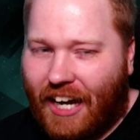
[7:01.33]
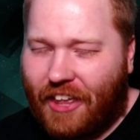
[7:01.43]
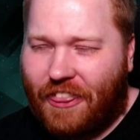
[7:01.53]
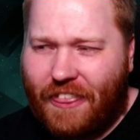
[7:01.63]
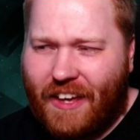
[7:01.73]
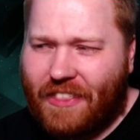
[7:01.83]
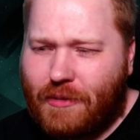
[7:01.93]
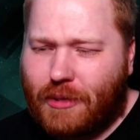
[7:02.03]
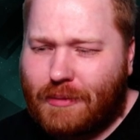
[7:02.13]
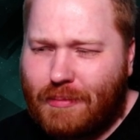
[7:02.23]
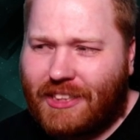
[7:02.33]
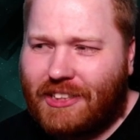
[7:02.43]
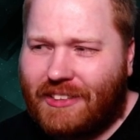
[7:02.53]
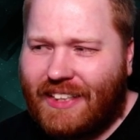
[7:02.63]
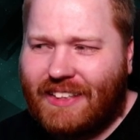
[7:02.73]
I think that was a bit
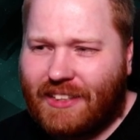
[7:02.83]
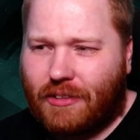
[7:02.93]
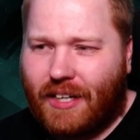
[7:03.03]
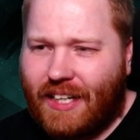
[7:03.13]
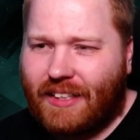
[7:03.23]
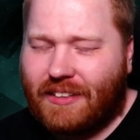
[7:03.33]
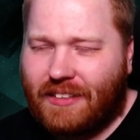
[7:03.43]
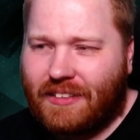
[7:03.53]
too easy, right?